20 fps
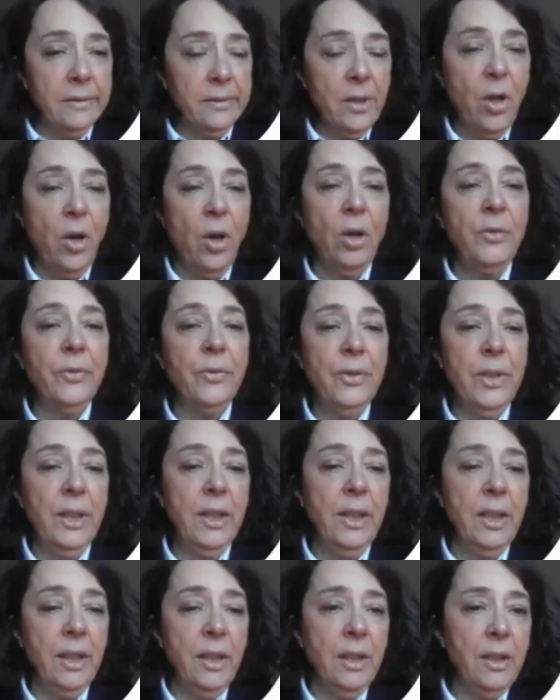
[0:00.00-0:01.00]
of
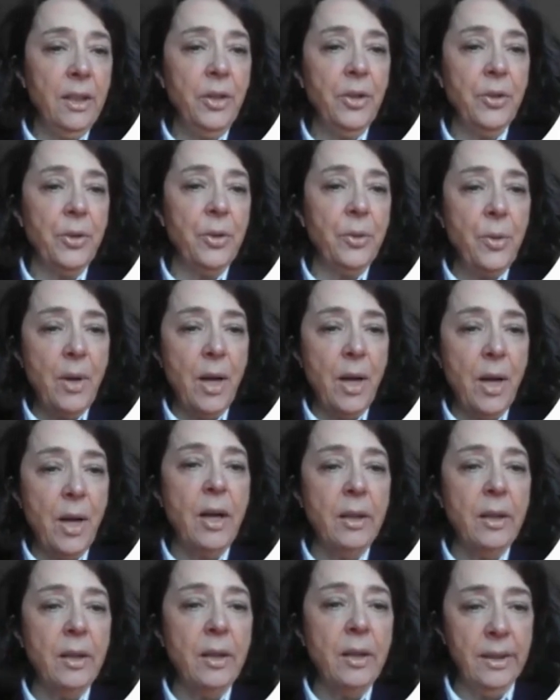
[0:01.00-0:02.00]
the
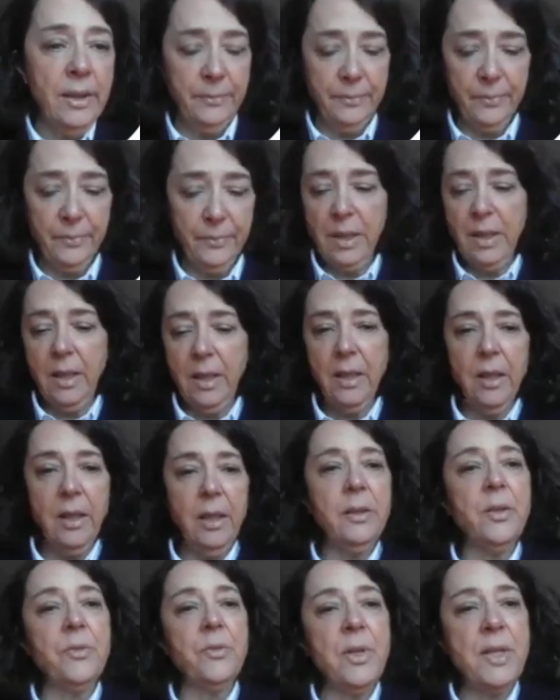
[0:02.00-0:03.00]
ILD
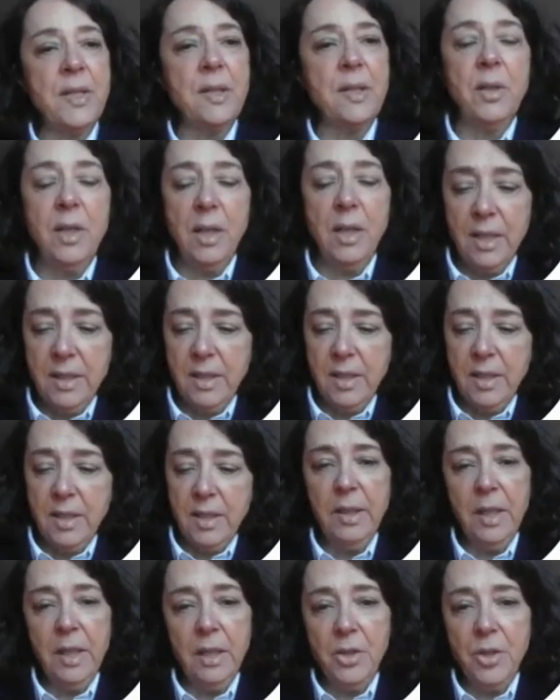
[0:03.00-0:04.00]
in the result
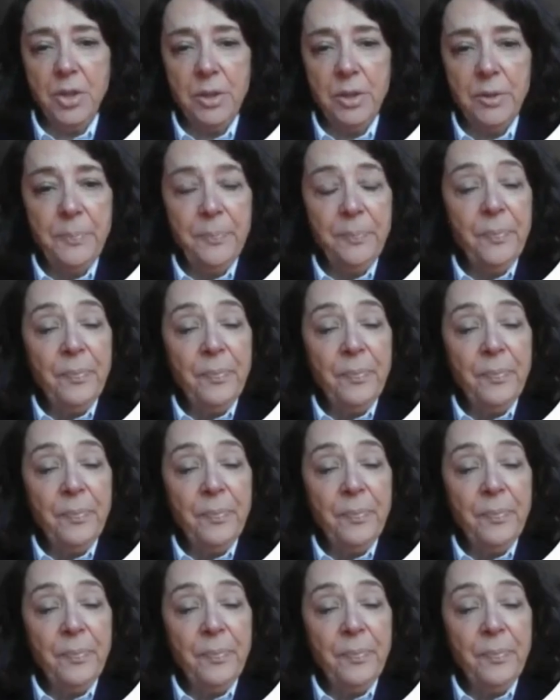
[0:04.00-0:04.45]
classification.